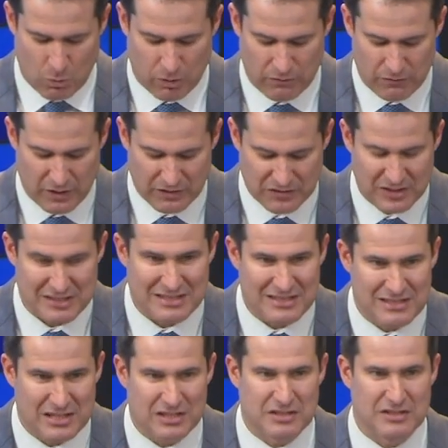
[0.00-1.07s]
we're
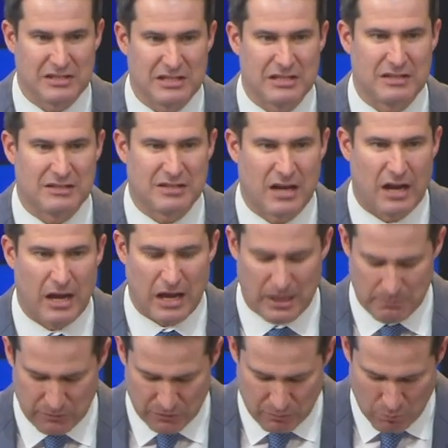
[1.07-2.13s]
investing 16
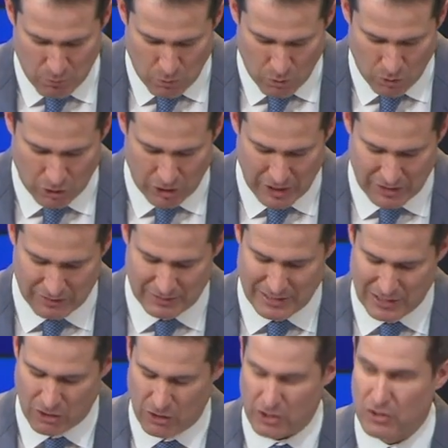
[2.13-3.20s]
times more in
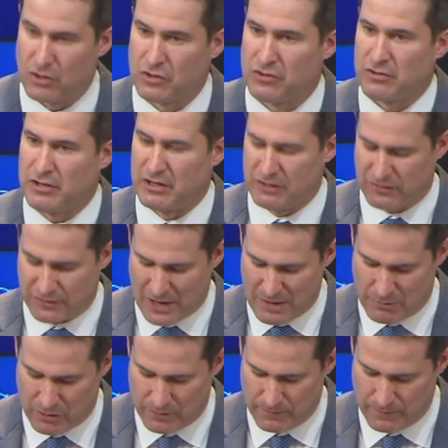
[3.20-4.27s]
carriers than in
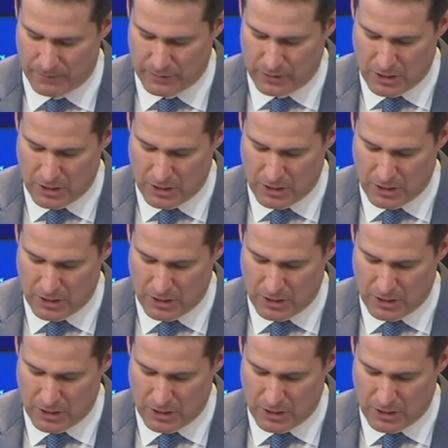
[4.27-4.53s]
cyber.